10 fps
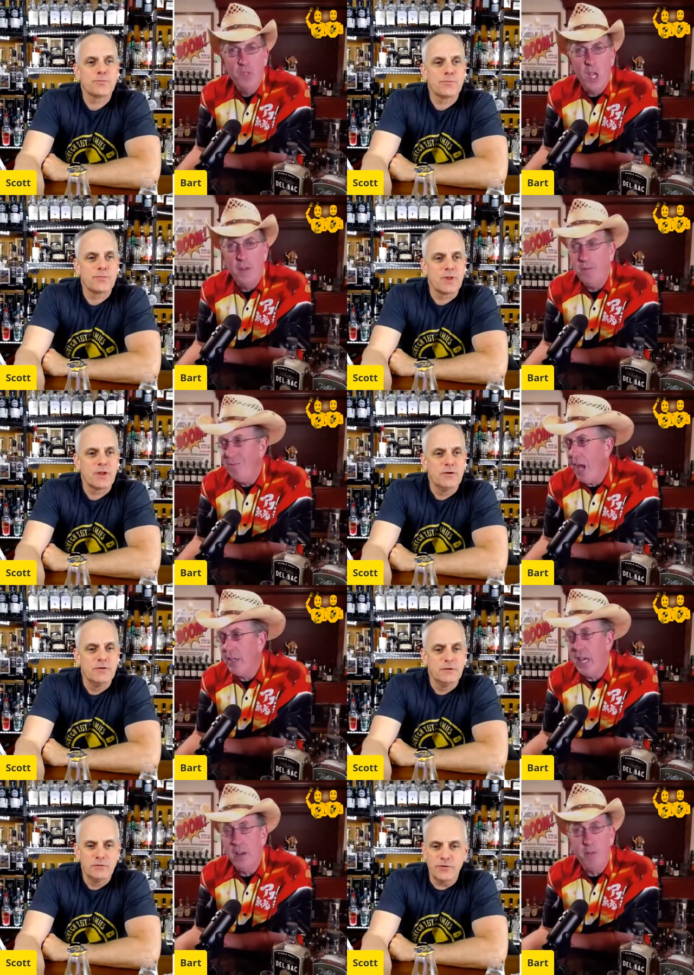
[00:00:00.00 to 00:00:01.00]
Speaker 1: Good. Now,
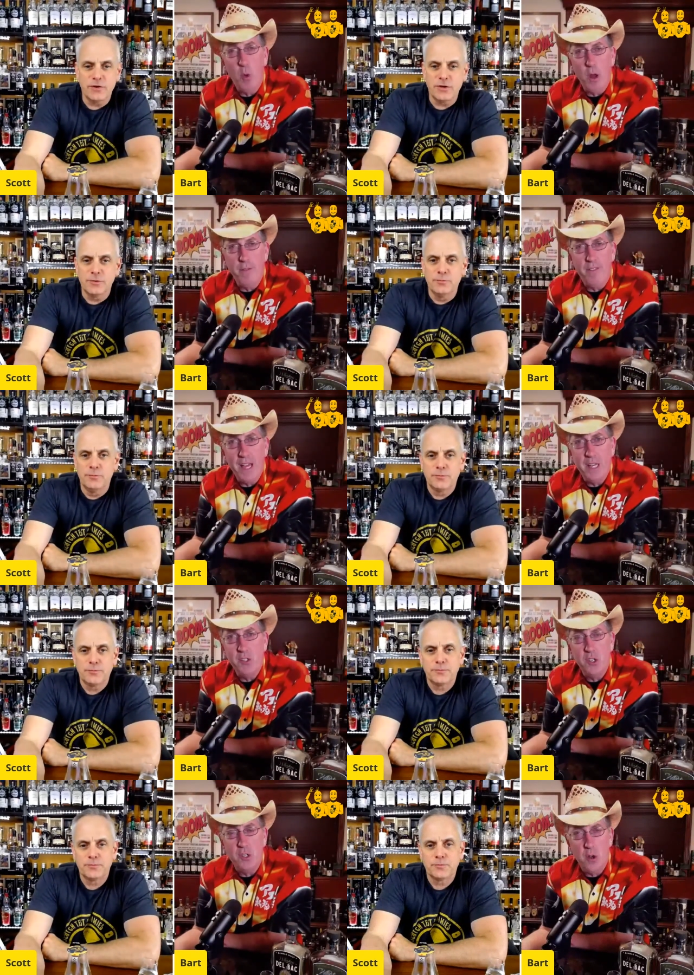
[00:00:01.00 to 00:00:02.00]
again, if you want to find
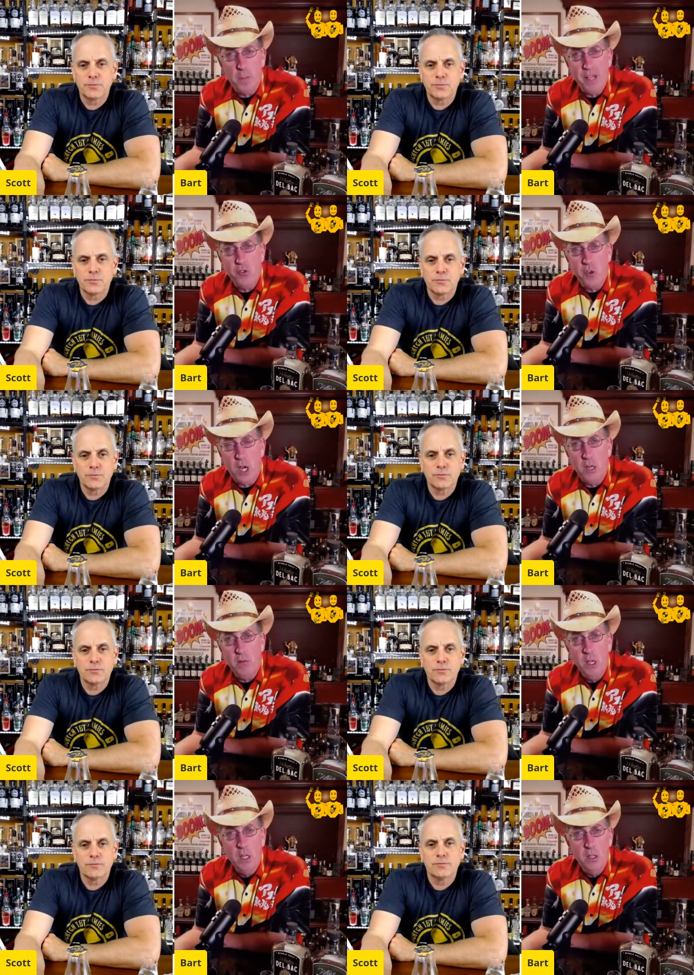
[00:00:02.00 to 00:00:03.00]
us, you can go to
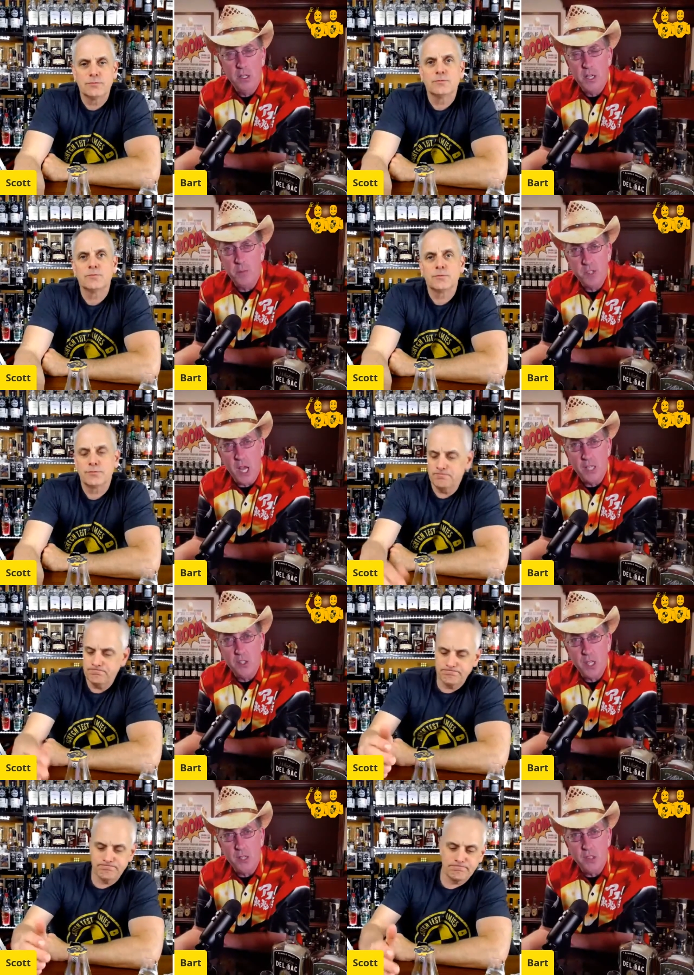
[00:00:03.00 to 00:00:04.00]
Patreon, look up
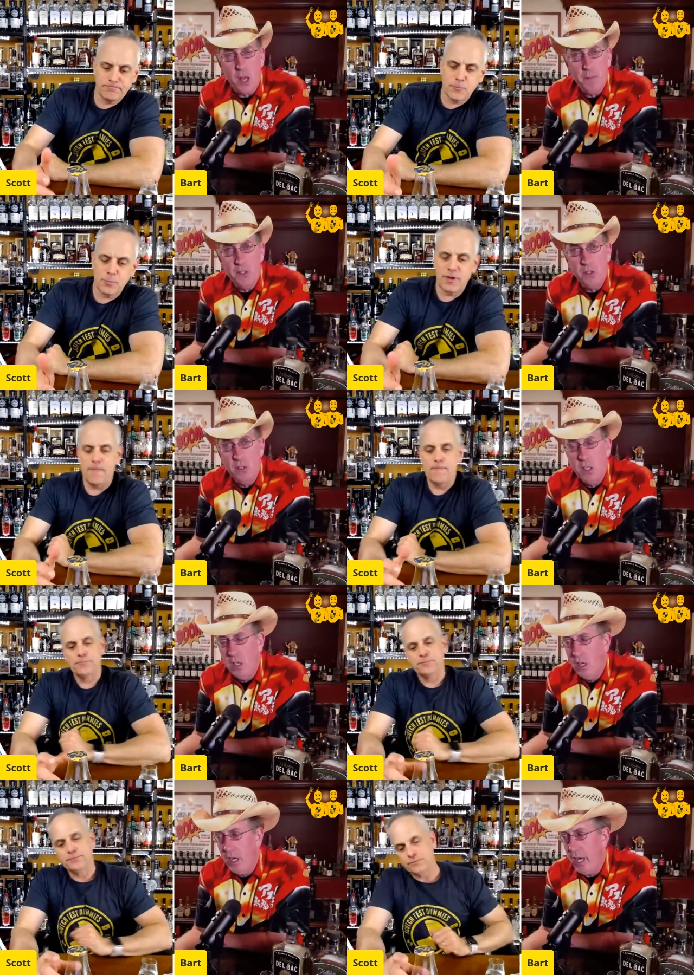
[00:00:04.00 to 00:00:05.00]
Scotch Test Dummies.
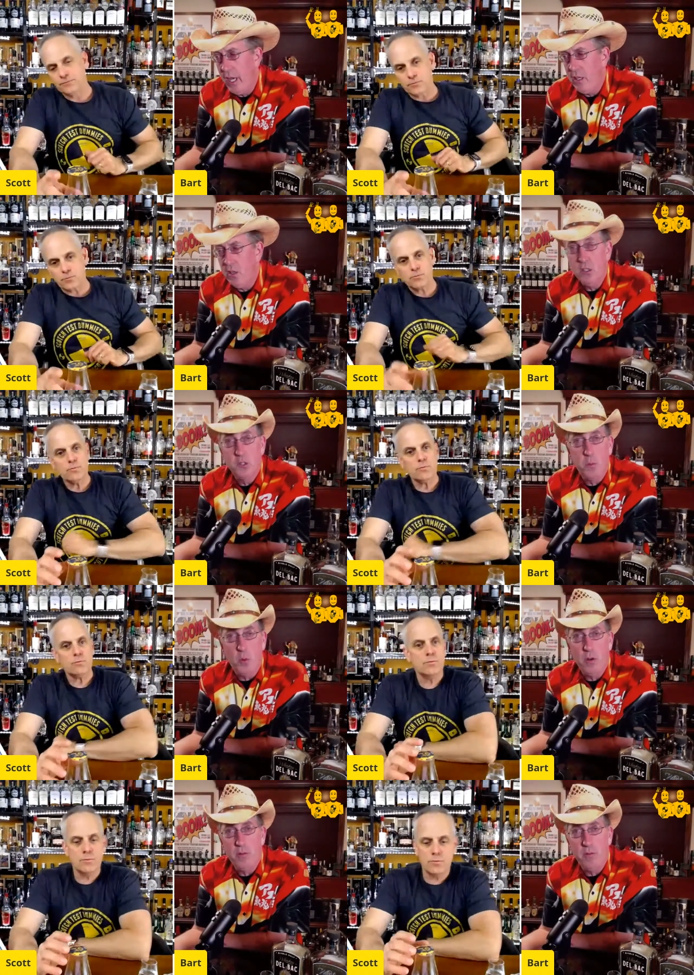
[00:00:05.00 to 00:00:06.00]
Uh, you can
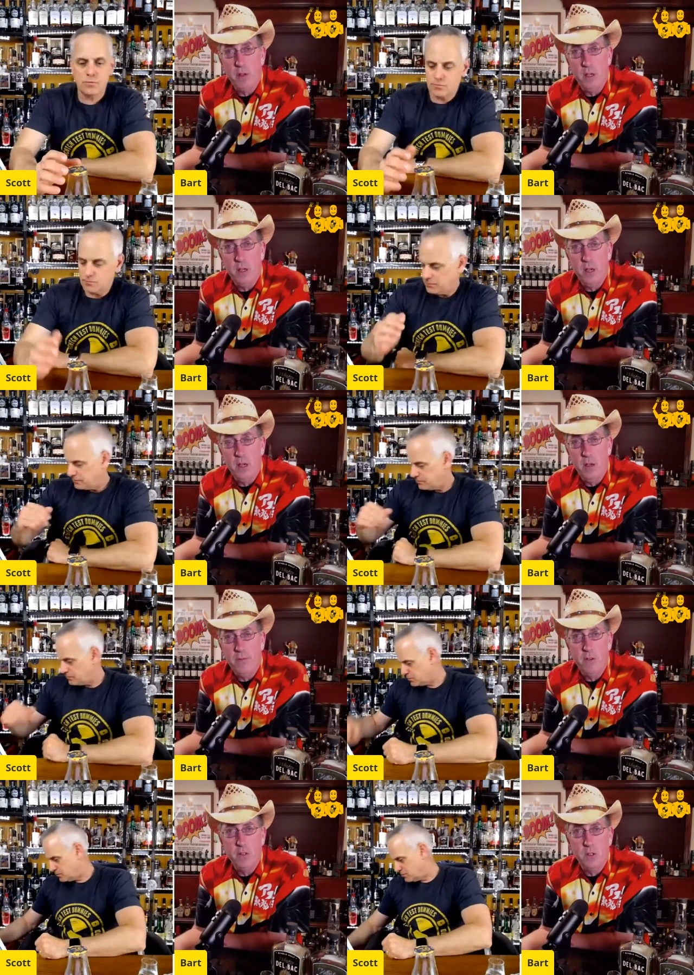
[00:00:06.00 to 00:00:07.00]
support uh,
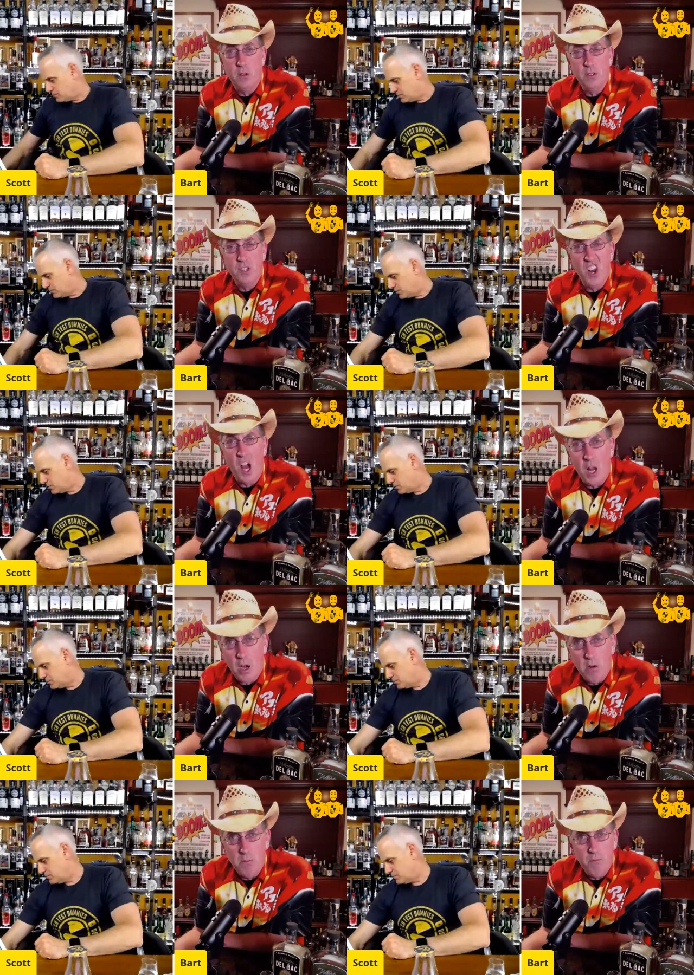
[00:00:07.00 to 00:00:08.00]
for as little as a
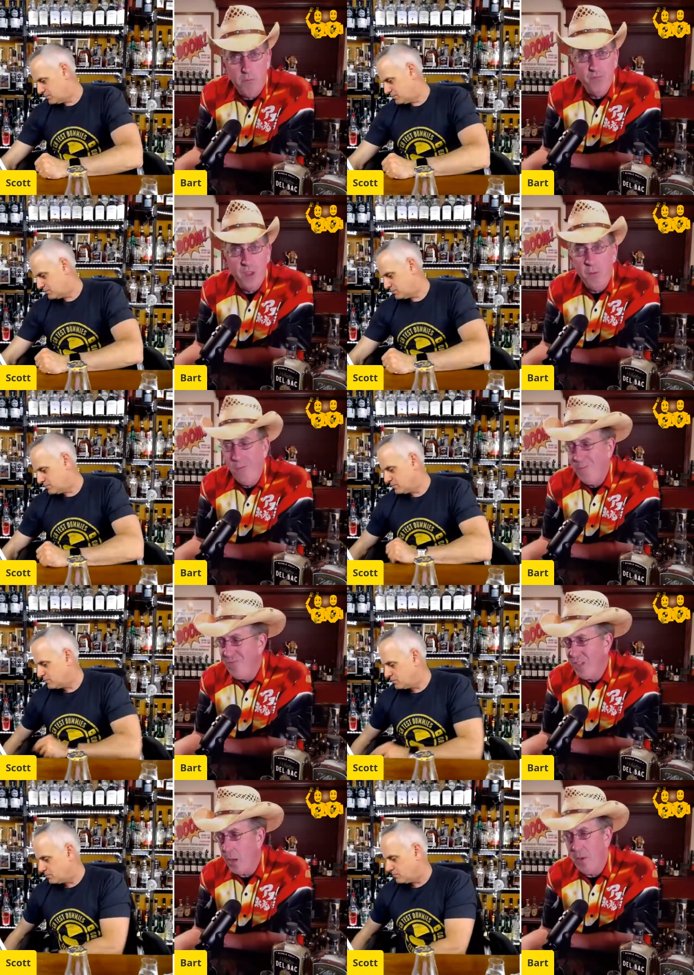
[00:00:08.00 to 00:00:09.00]
dollar.
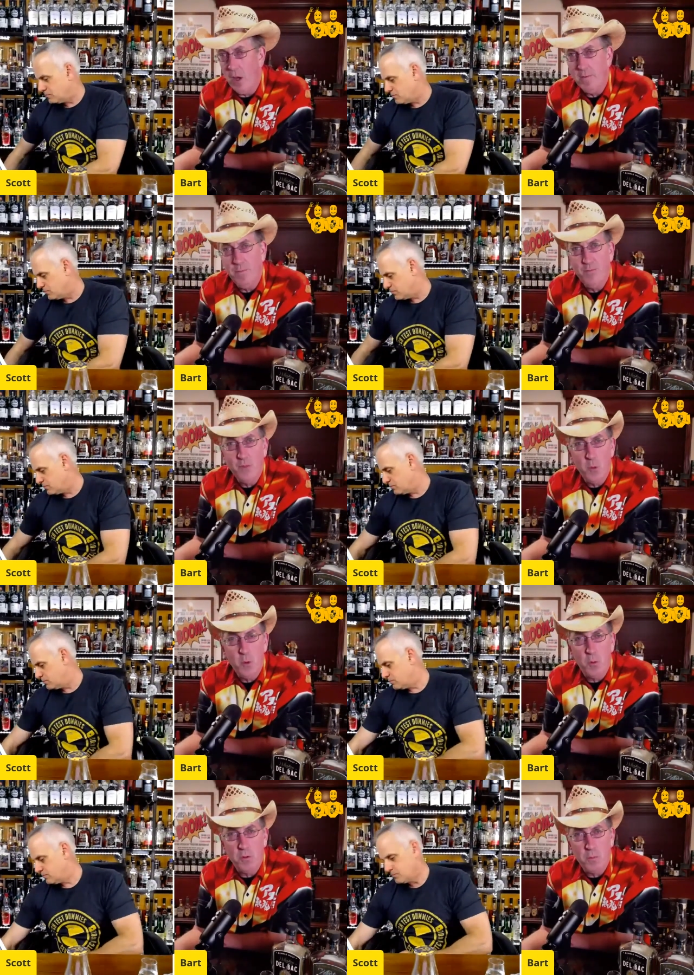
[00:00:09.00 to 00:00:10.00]
Come on.
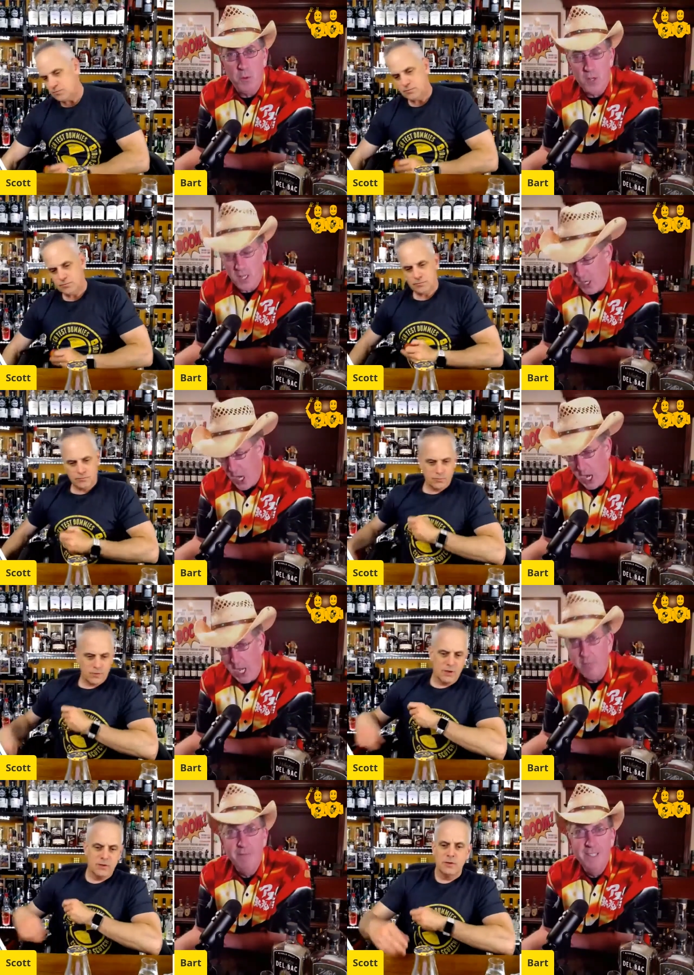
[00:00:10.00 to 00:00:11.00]
We're worth more than a
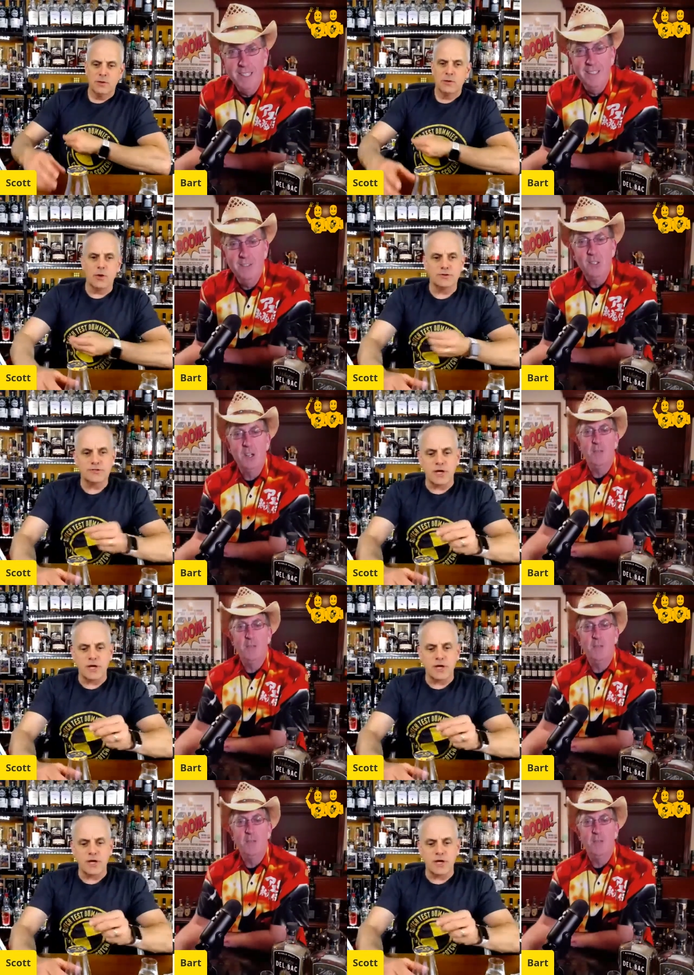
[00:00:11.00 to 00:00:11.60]
dollar. Go to Scotch